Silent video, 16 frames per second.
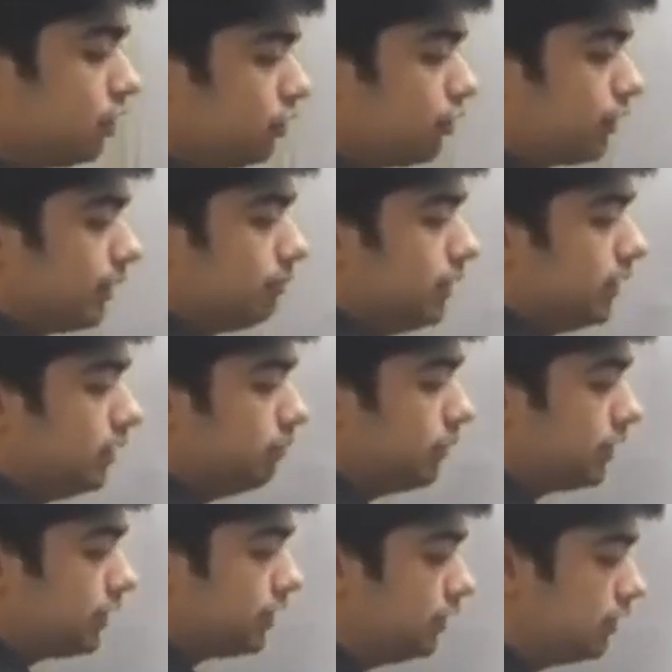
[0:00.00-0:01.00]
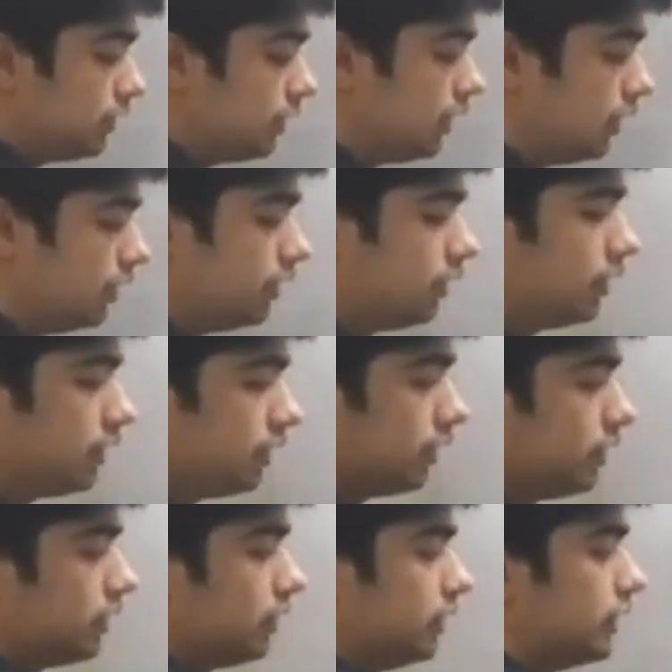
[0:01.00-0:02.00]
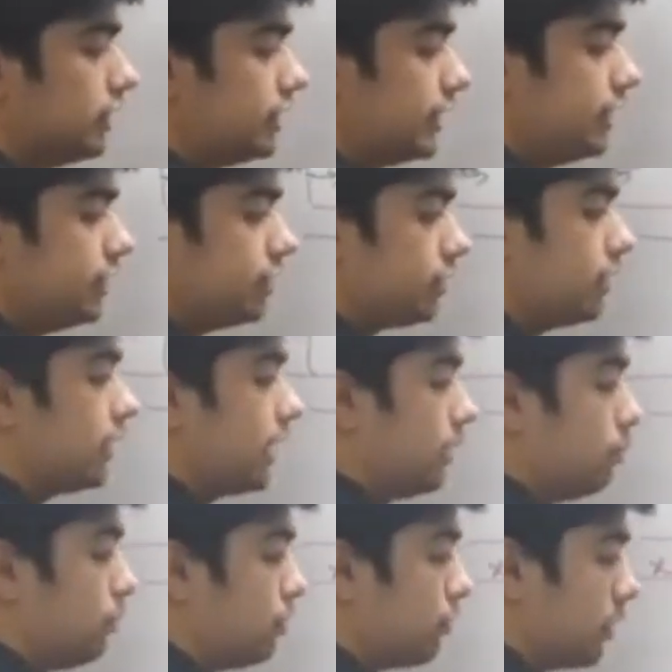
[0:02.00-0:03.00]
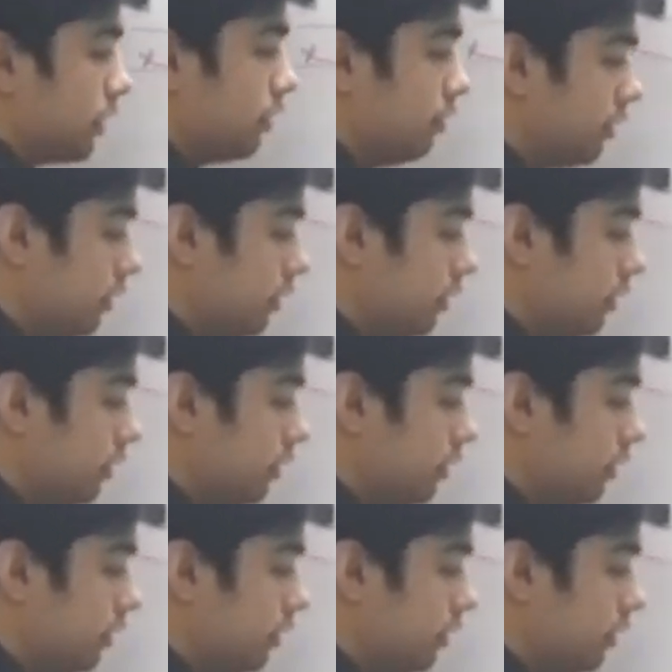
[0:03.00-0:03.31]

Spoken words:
of capillary pressure and they changed the type of curve.